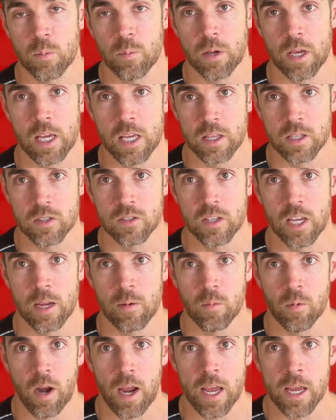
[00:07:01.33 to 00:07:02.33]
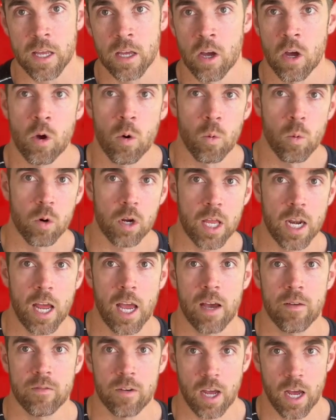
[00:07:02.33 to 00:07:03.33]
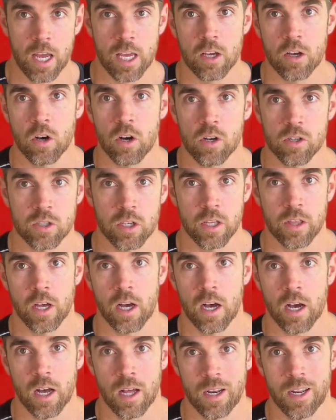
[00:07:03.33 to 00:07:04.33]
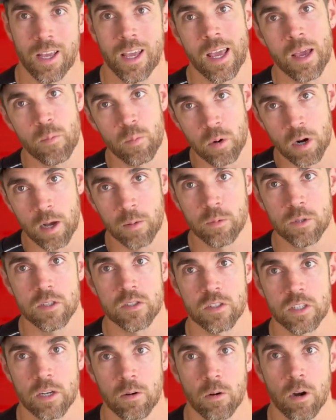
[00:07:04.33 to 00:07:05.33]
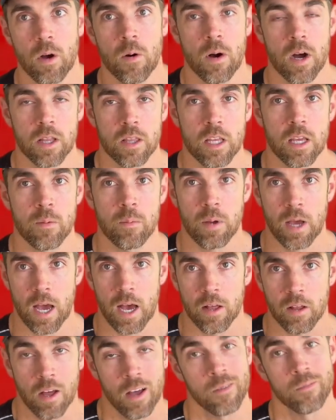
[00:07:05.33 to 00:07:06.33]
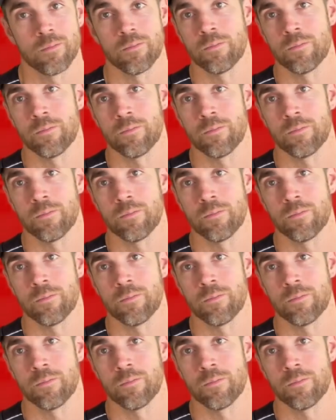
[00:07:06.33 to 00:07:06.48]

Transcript: paying the same rate, we're going to have 9 calls on the Honda and probably 0 on the Impala.